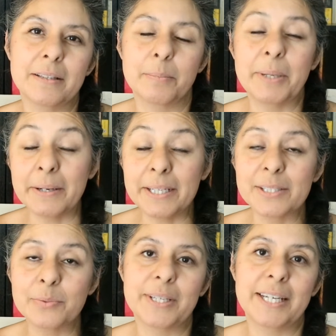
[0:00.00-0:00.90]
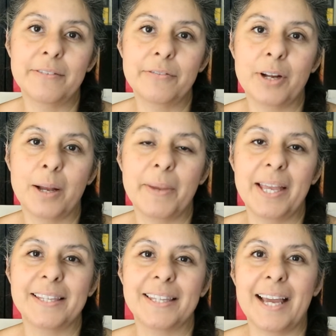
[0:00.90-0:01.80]
the parent is reading from,
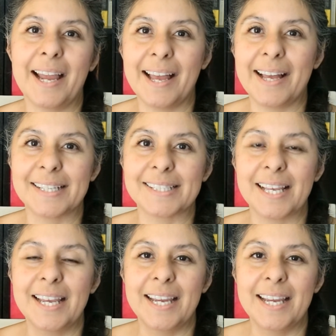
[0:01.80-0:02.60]
and then that has